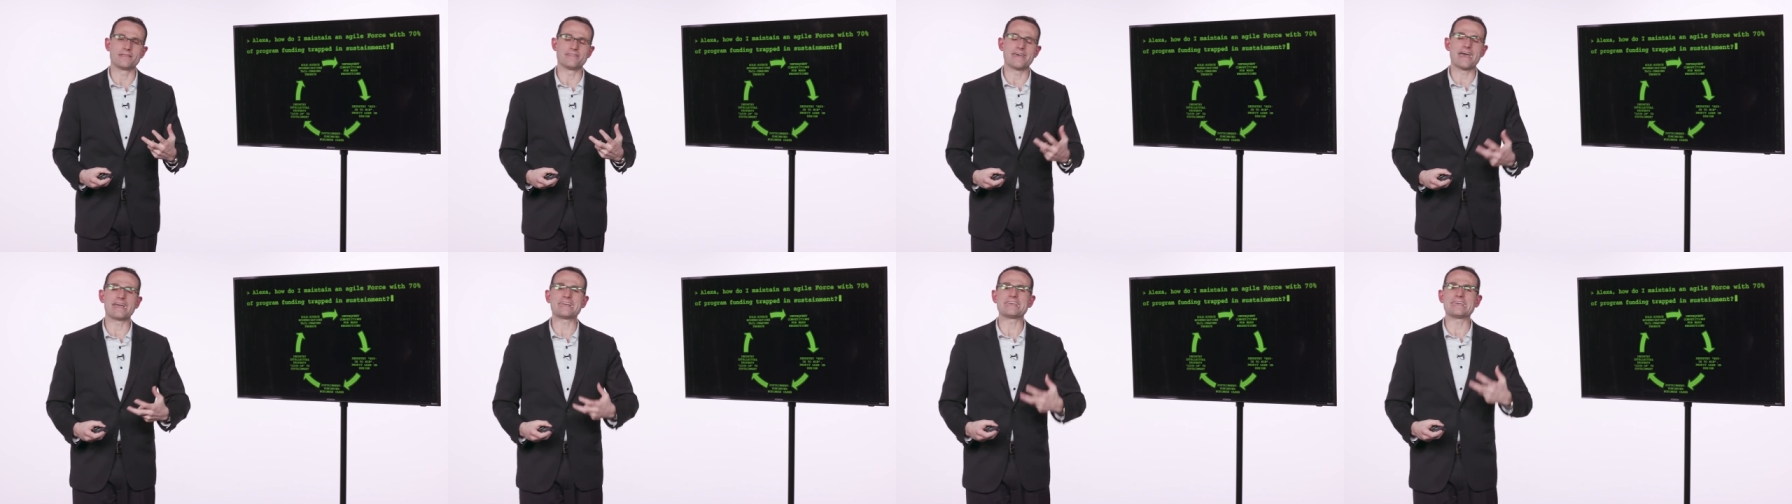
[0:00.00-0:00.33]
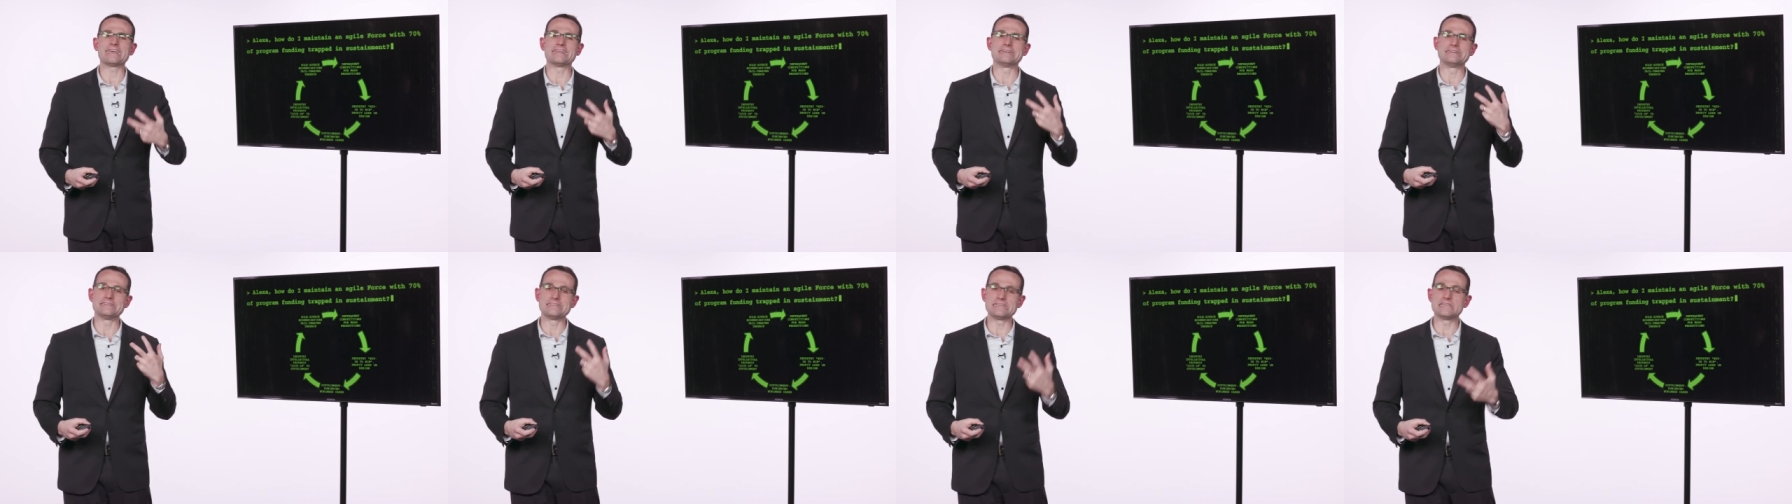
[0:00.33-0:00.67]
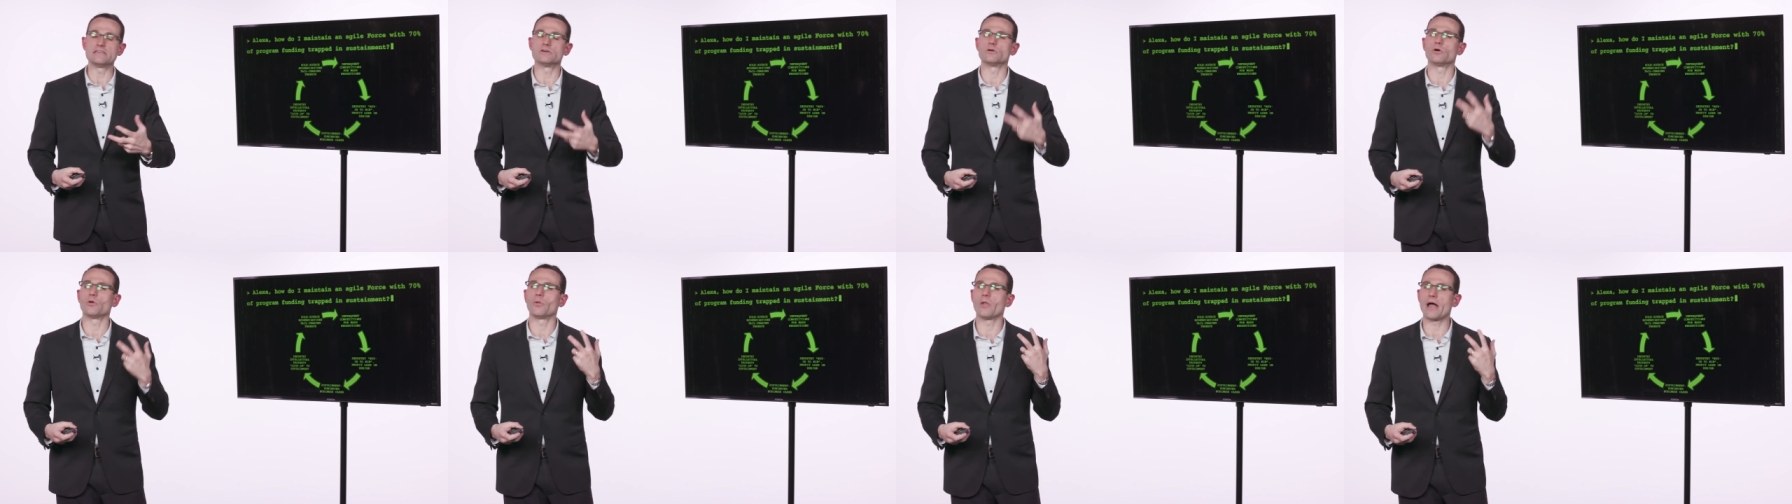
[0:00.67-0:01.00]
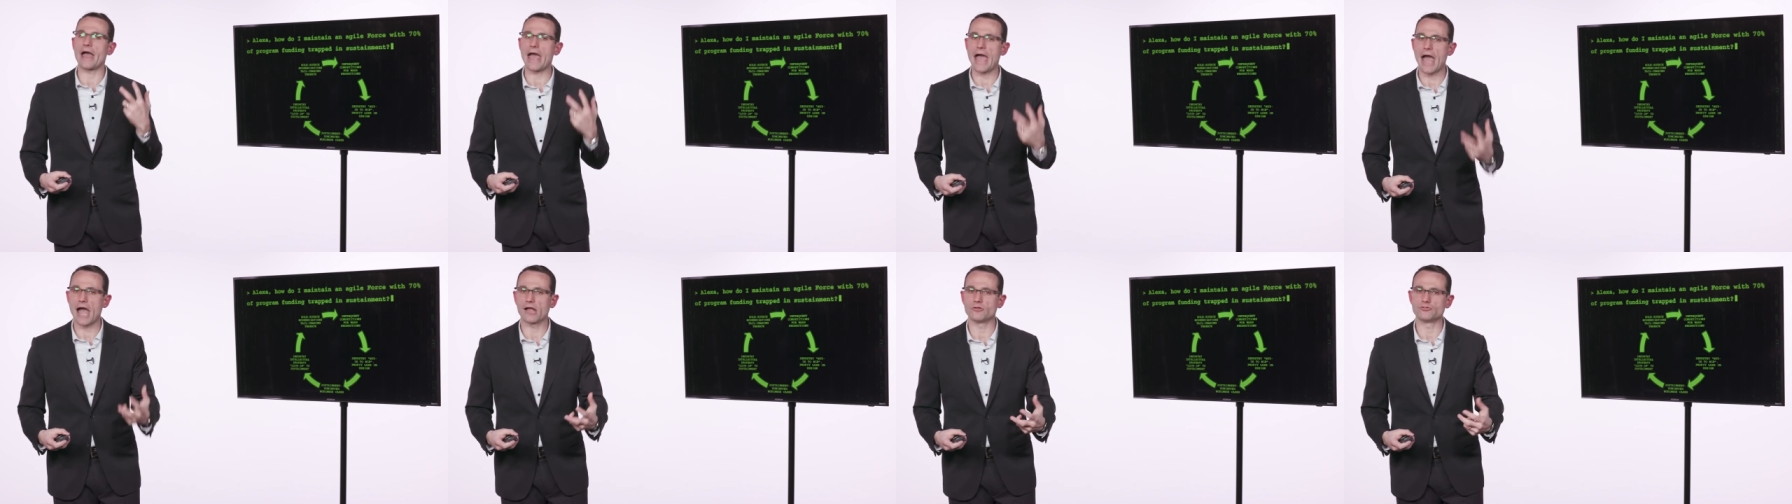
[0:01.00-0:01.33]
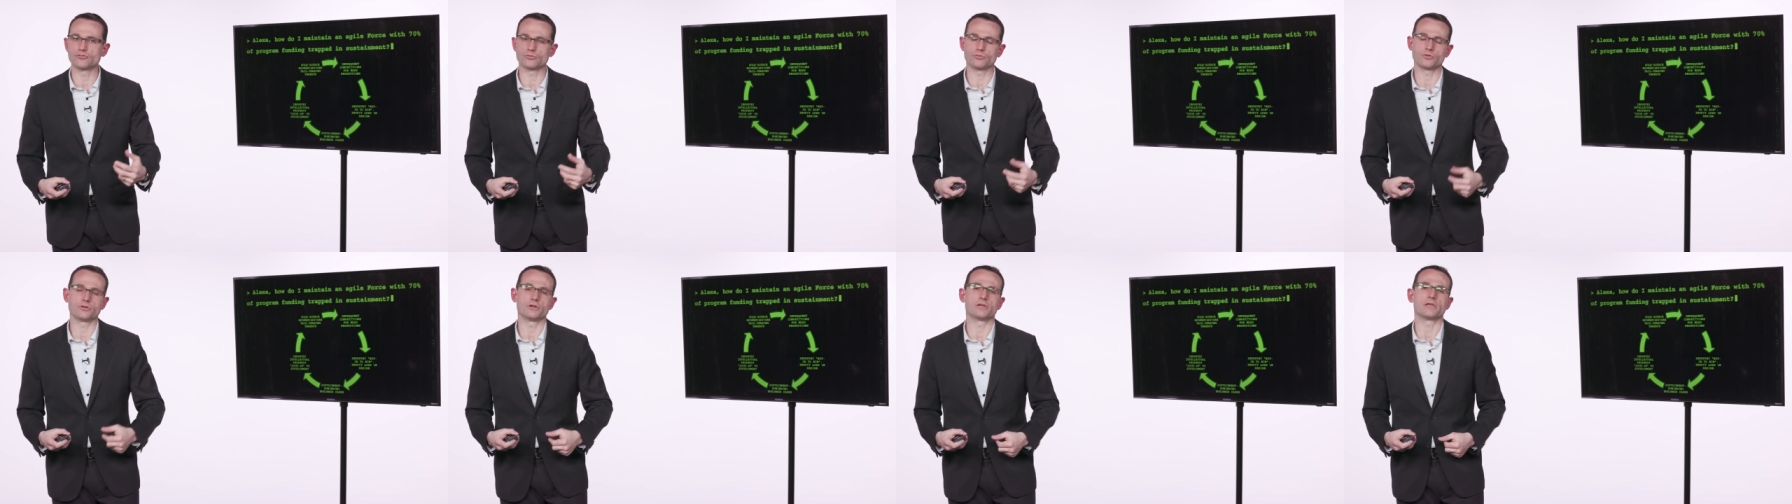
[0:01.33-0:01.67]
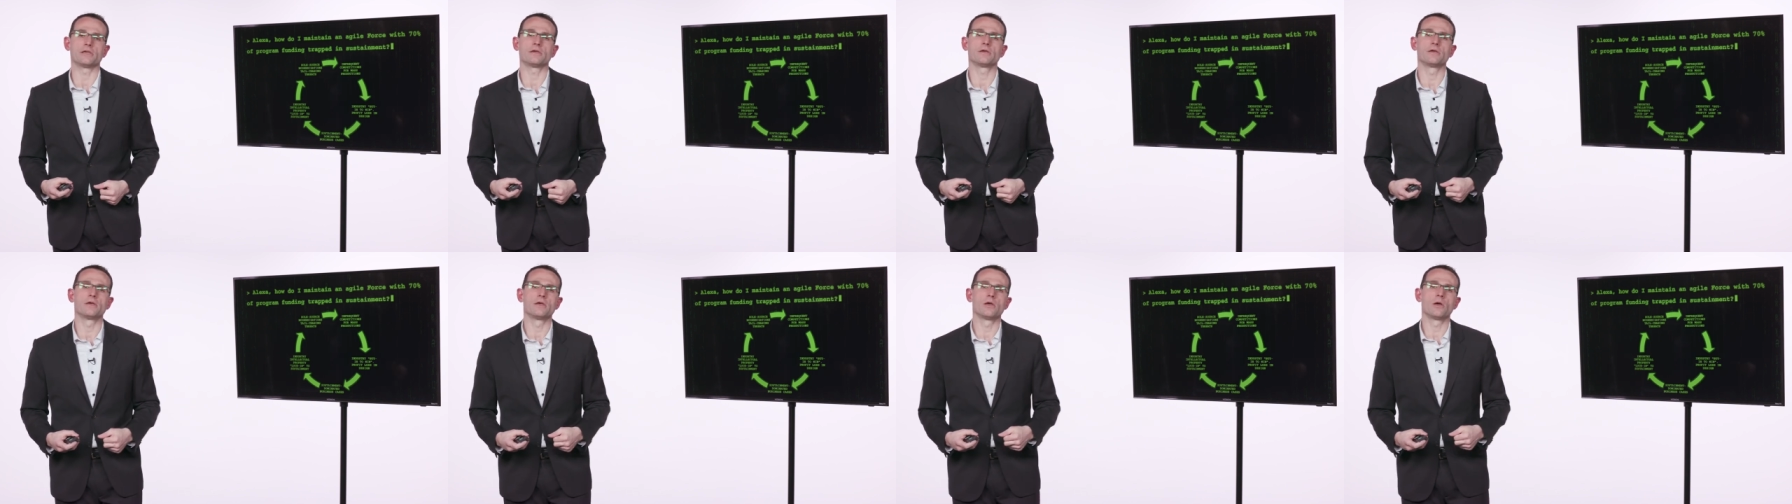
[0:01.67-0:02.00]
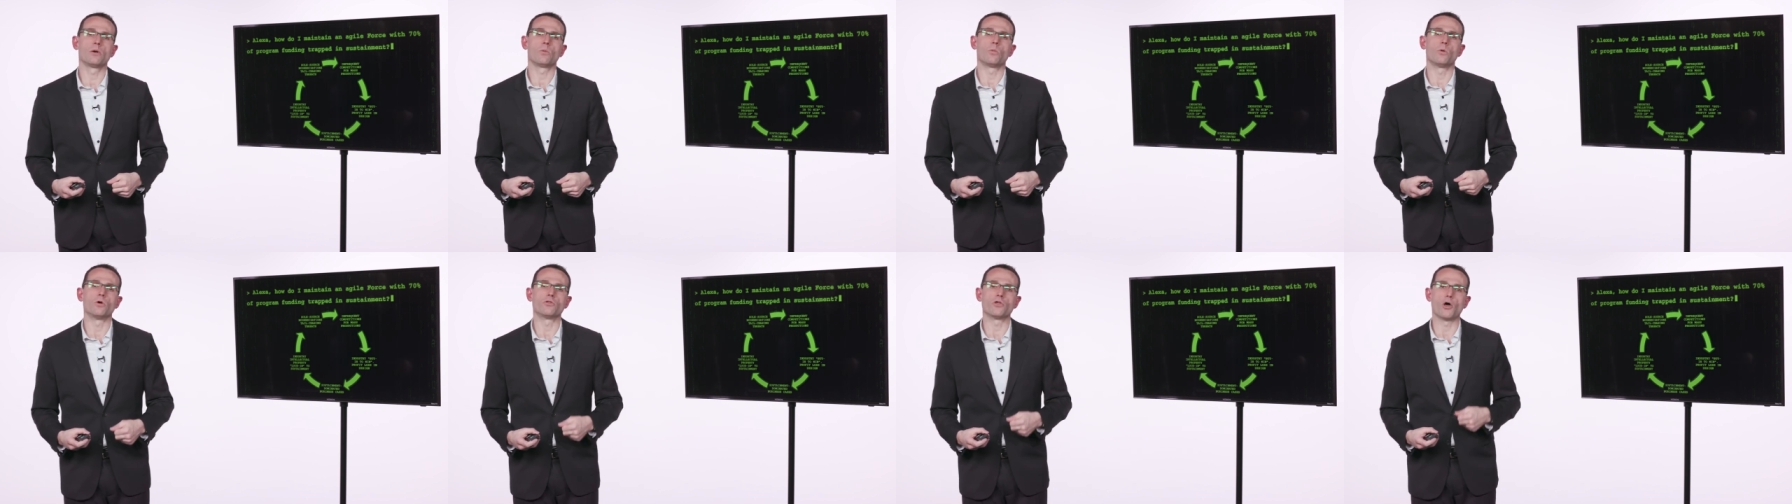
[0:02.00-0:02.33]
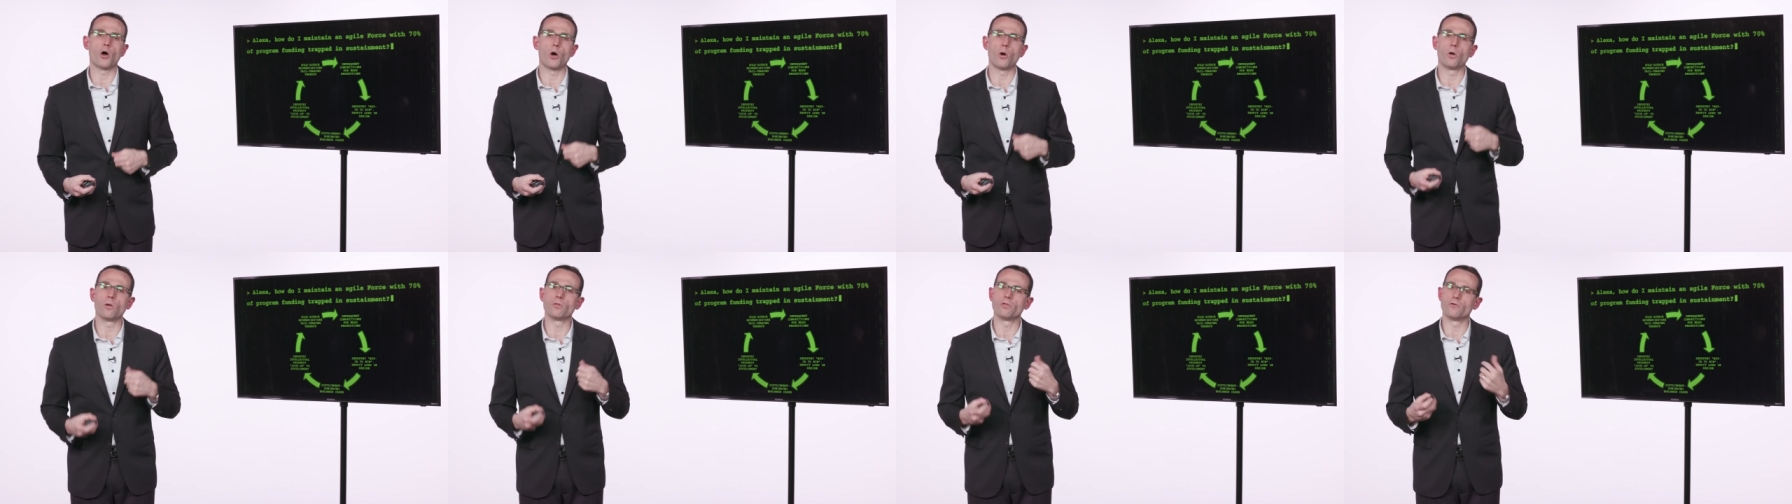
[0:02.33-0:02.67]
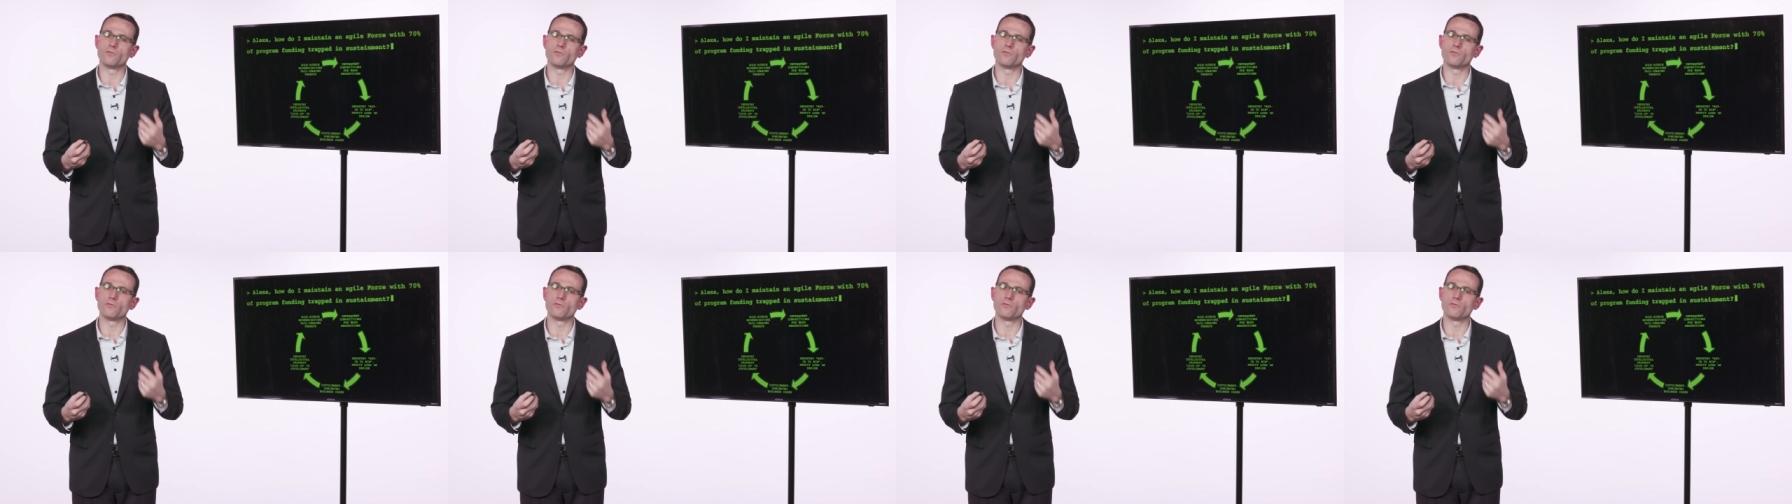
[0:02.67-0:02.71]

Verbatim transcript: that can deal agilely with all